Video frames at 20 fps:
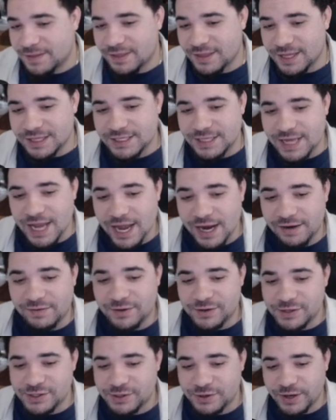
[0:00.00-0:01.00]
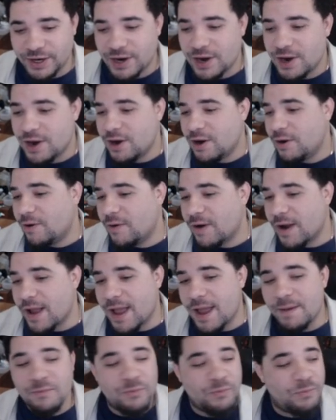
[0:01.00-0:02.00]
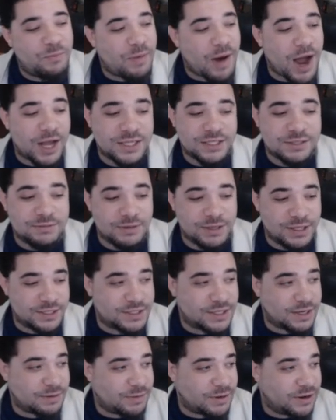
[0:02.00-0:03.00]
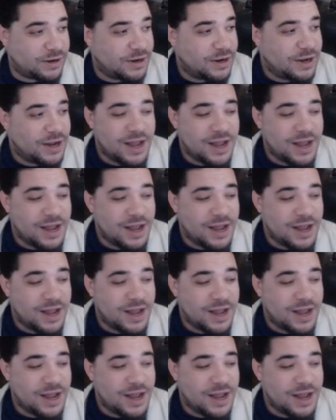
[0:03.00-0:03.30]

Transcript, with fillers: this anniversary and possibly this summer.